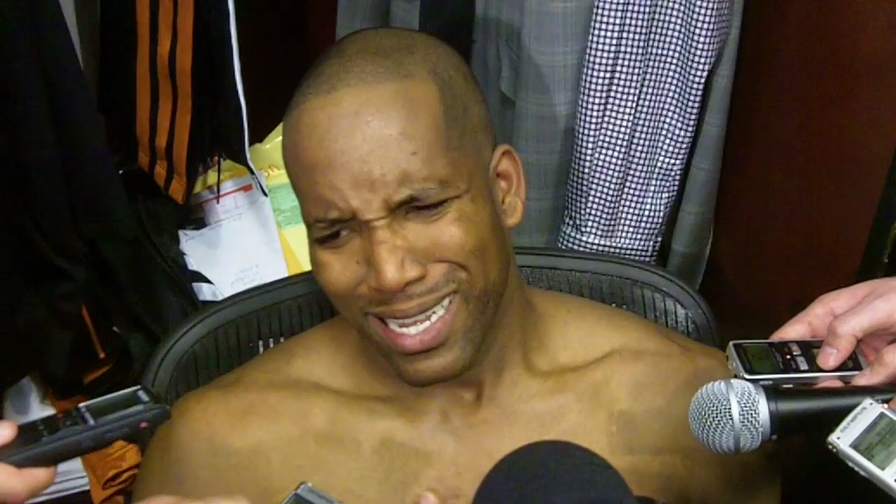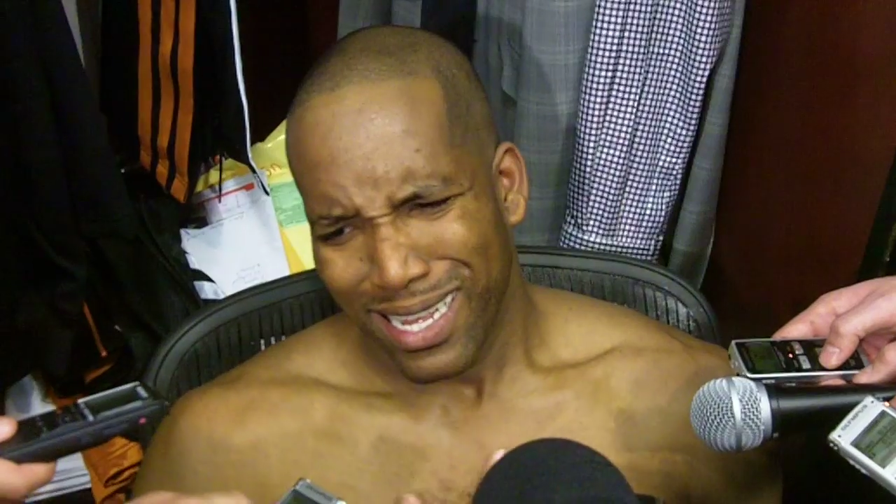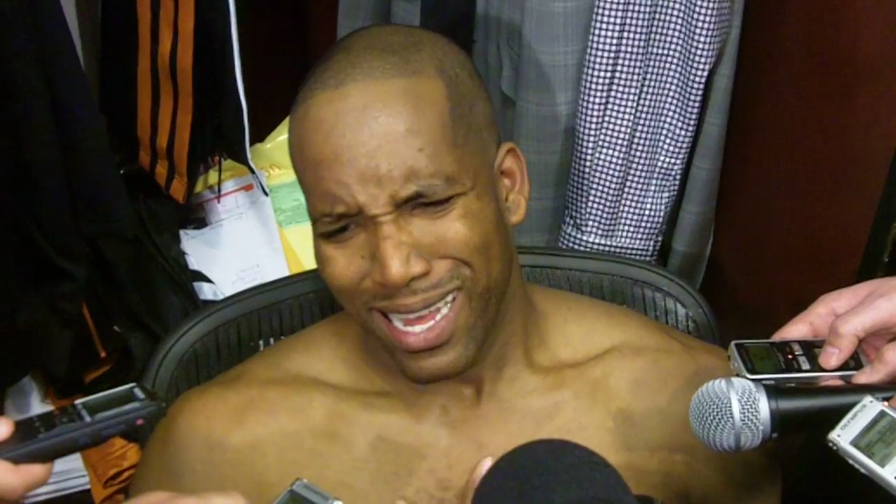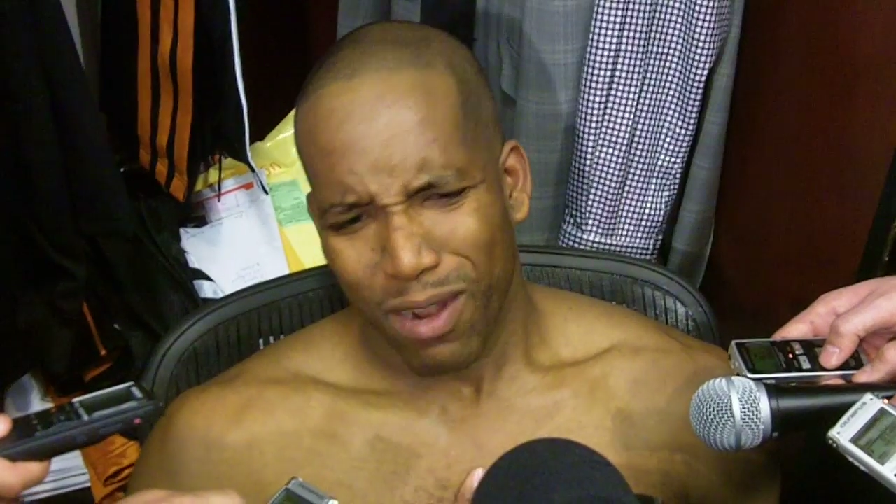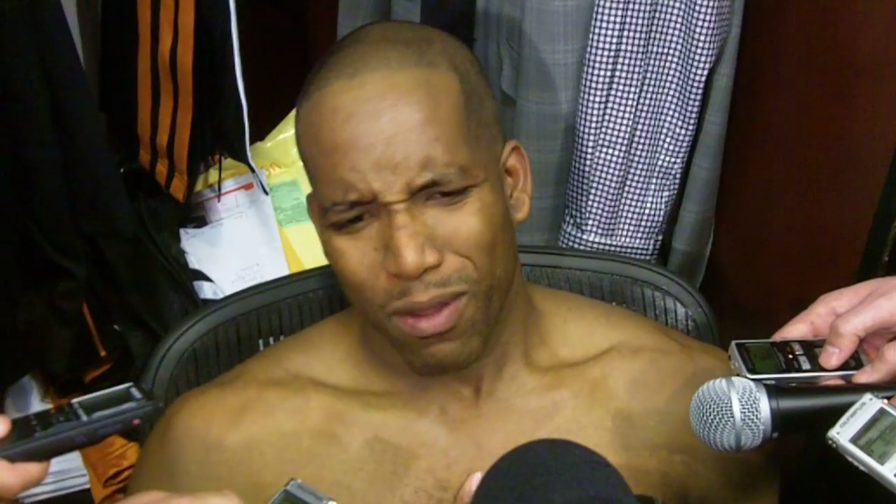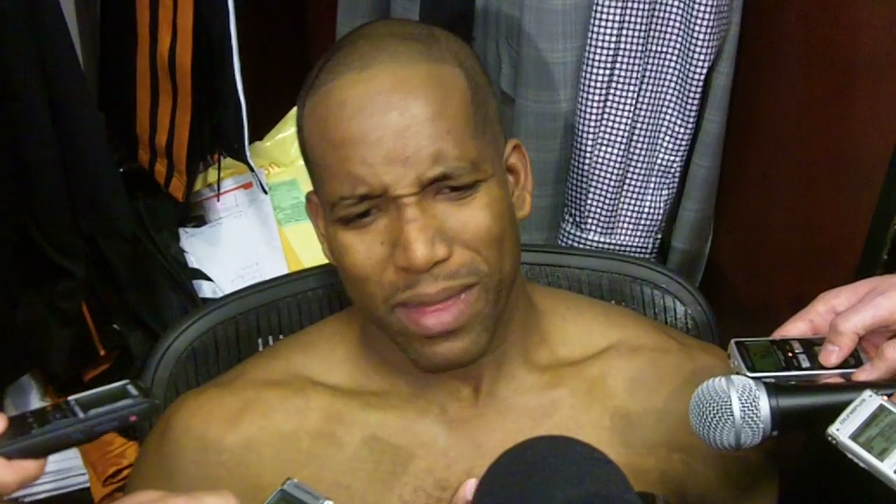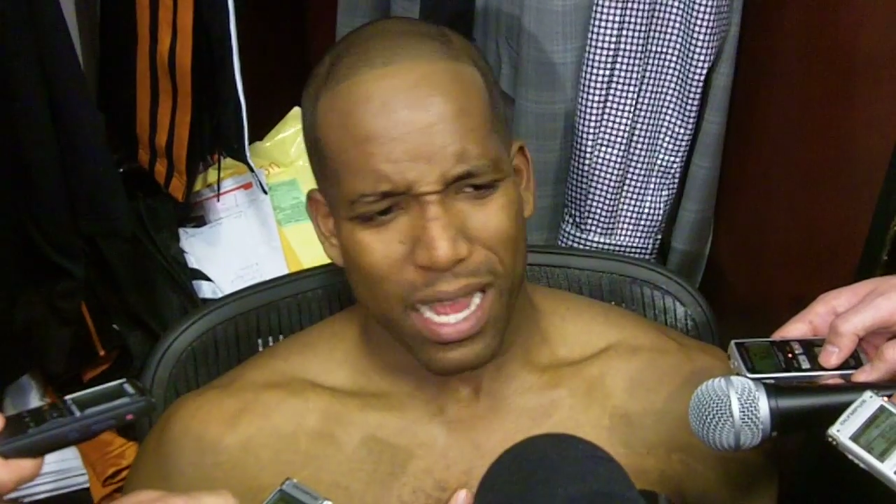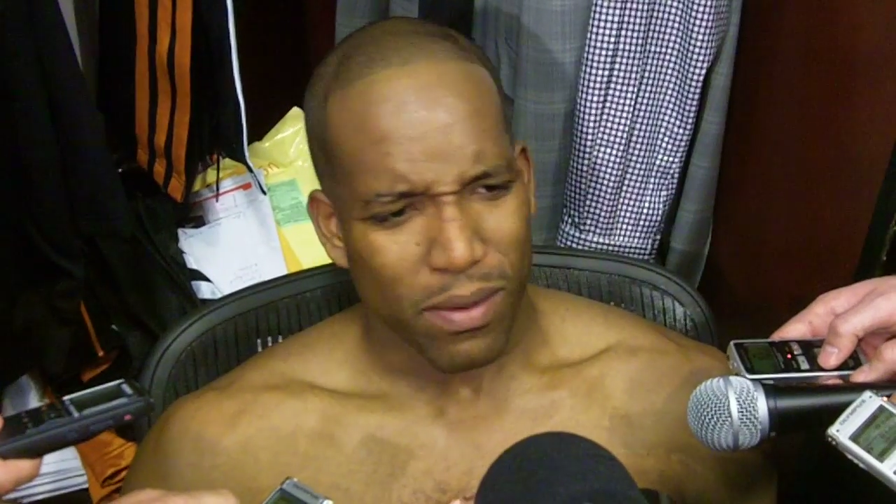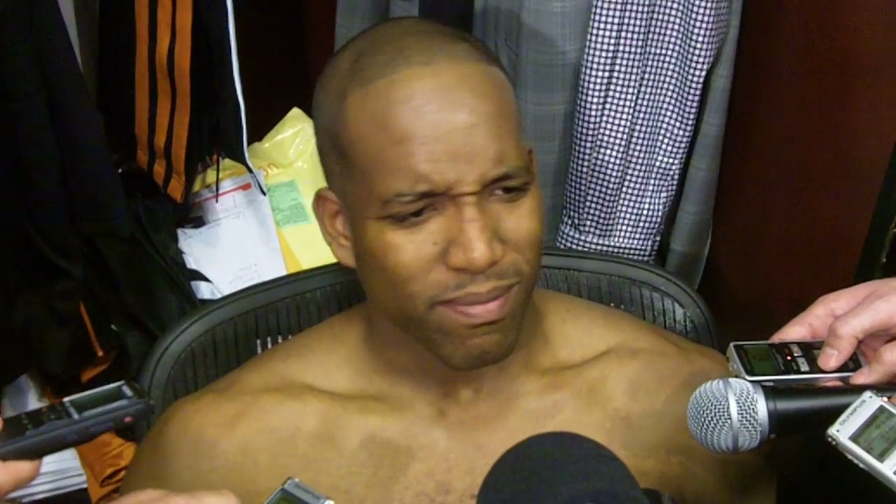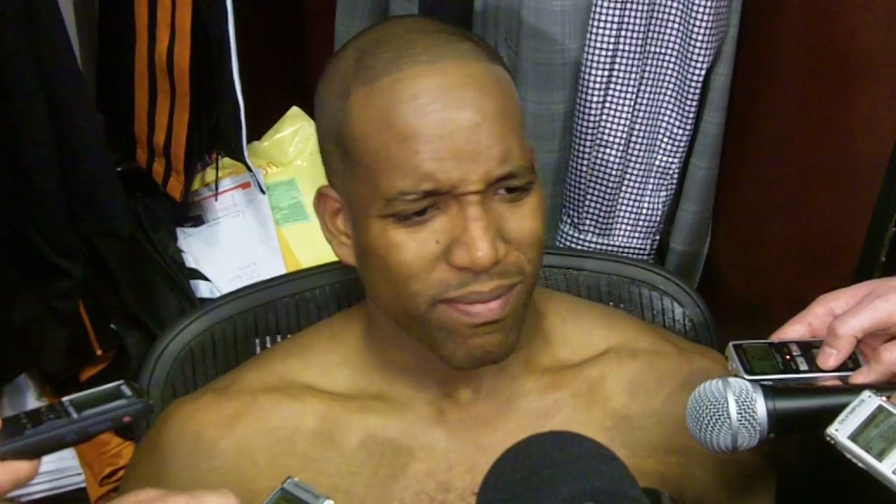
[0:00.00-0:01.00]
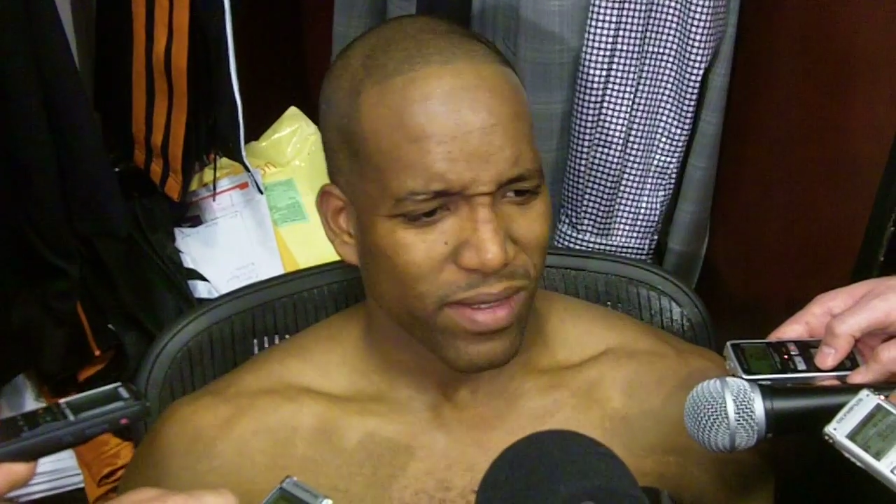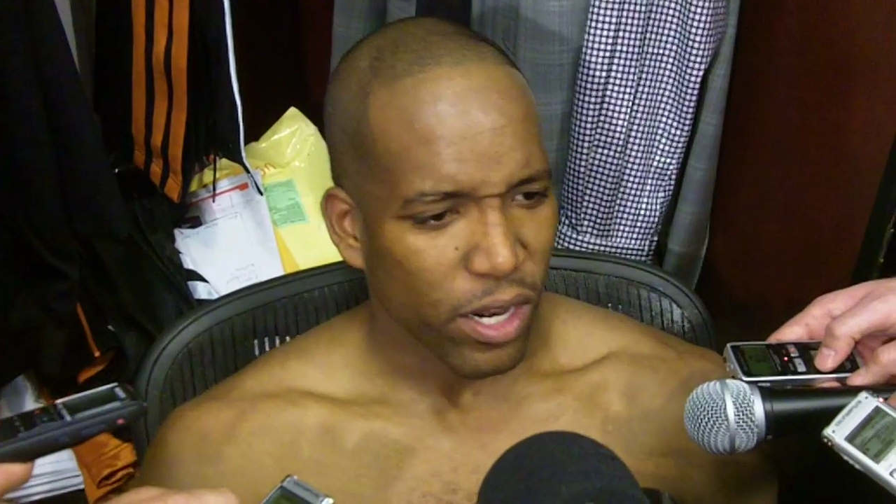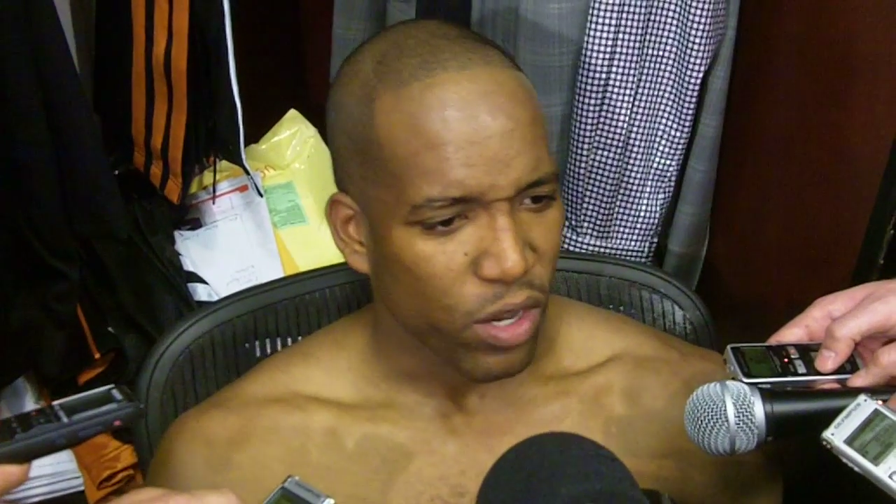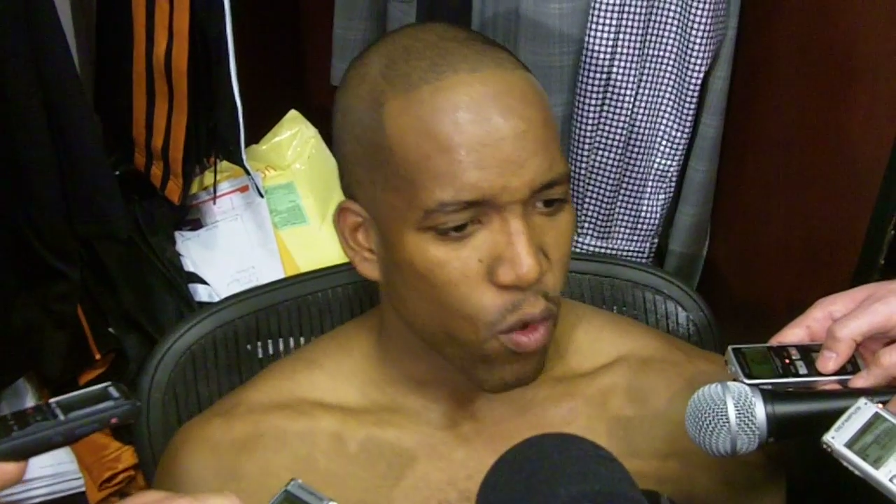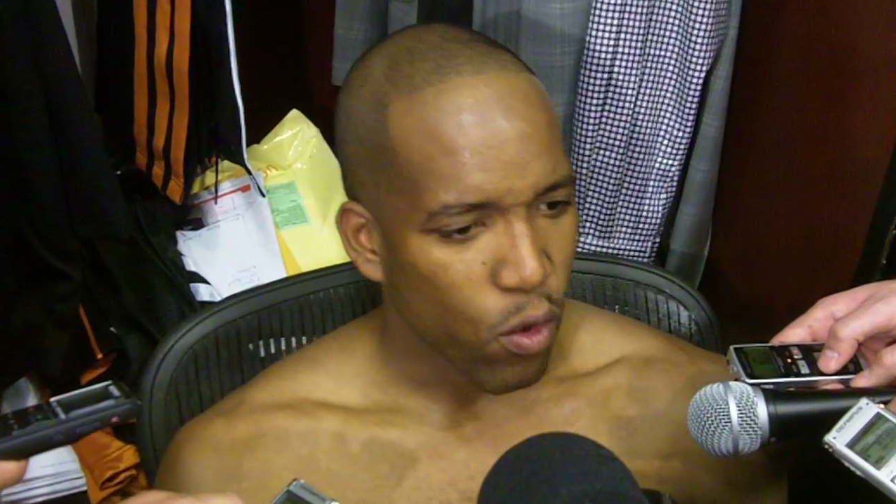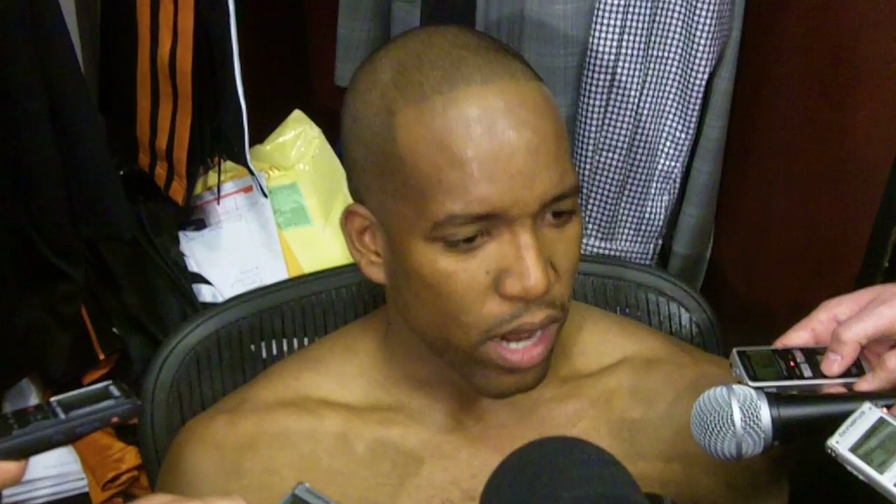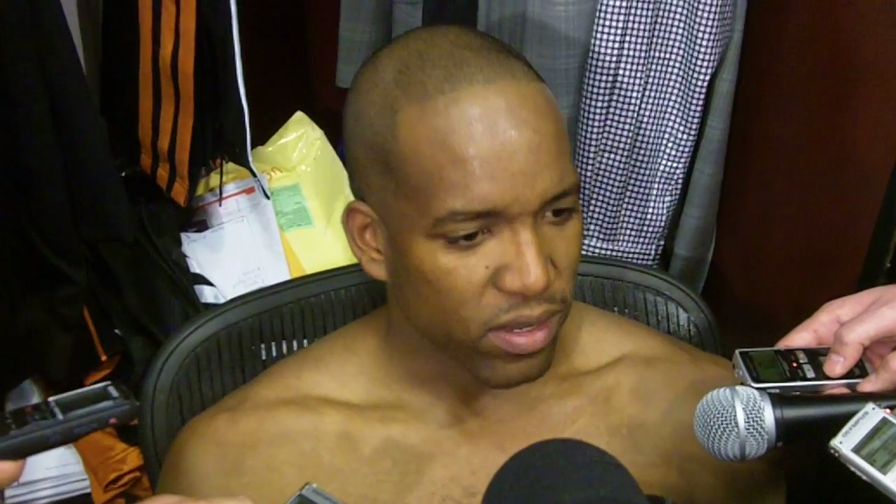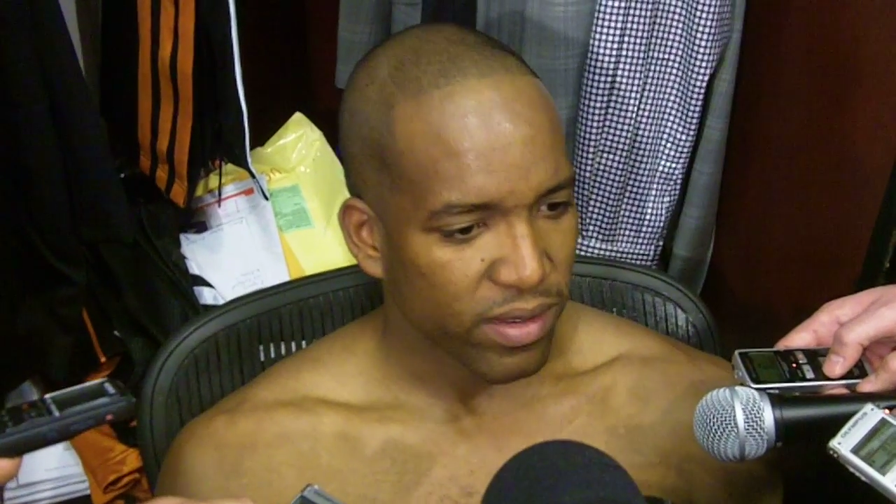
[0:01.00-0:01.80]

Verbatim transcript: I don't think I turned the corner.